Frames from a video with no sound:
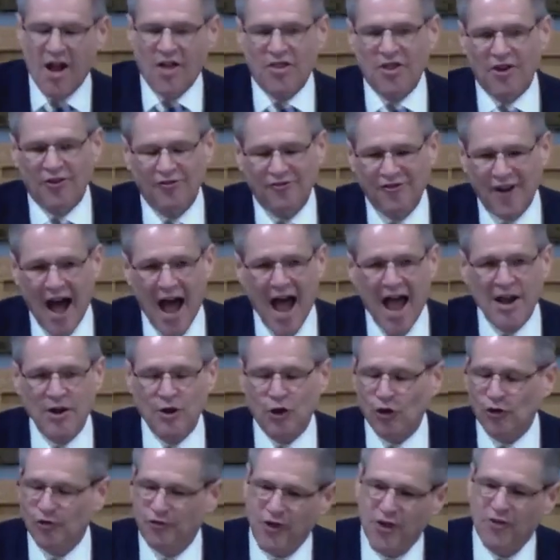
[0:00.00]
final
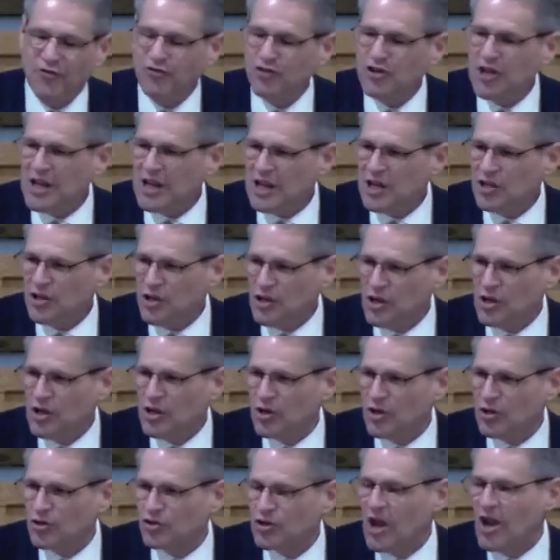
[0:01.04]
15
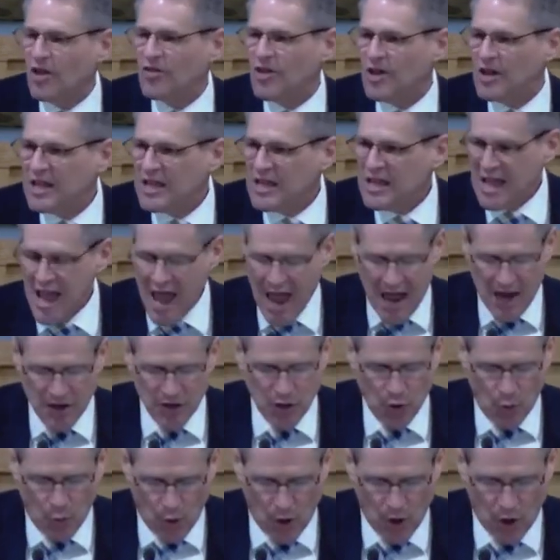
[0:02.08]
years that he had to
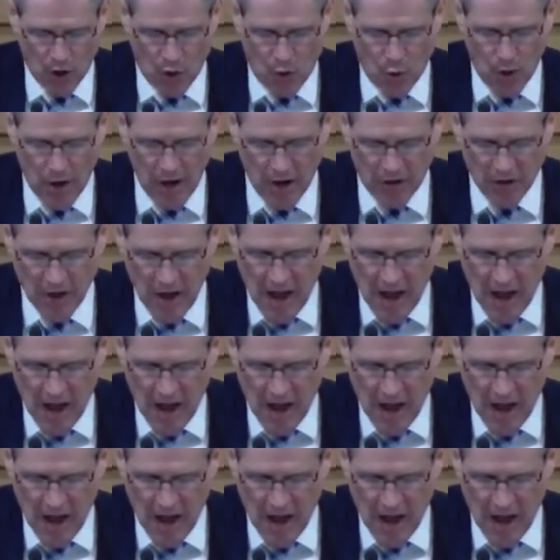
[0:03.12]
work with,